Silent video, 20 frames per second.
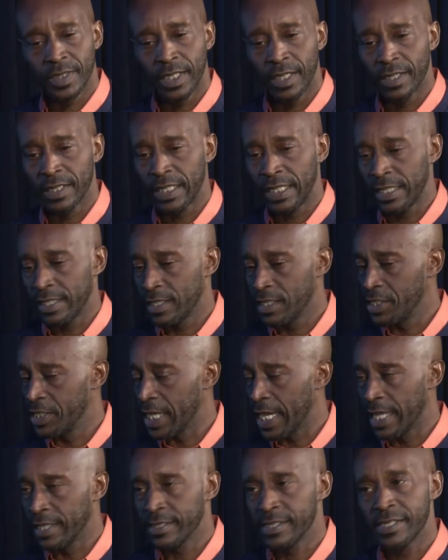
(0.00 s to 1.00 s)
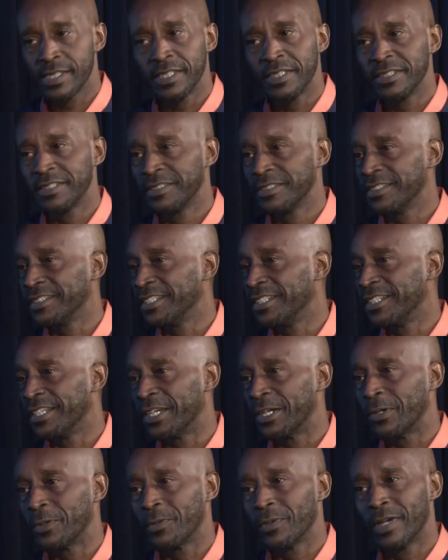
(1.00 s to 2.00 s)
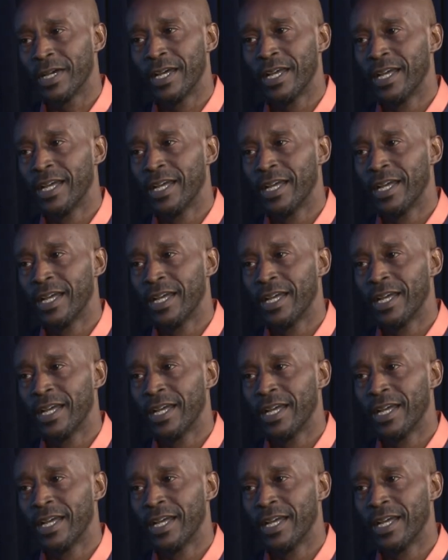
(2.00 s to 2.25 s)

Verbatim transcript: Keith Johnston, you know. It's cool